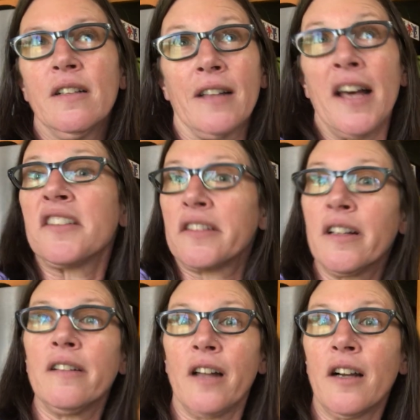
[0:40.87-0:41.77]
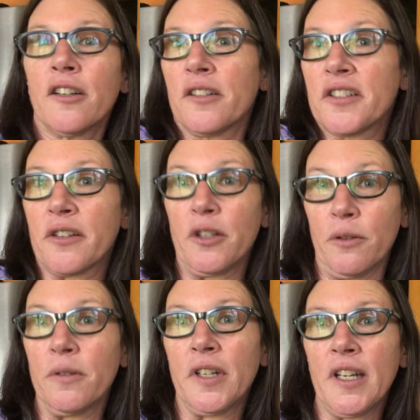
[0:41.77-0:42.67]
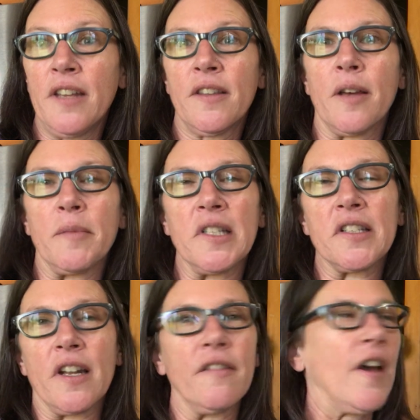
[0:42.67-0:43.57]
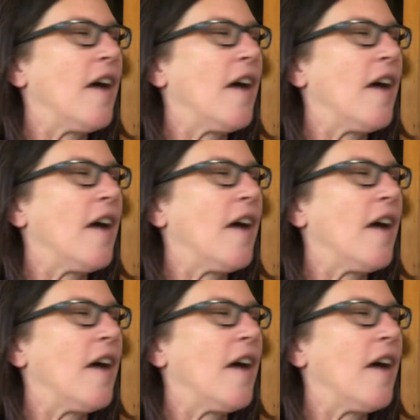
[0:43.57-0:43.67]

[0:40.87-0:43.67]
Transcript: last a little longer so you can eat them instead of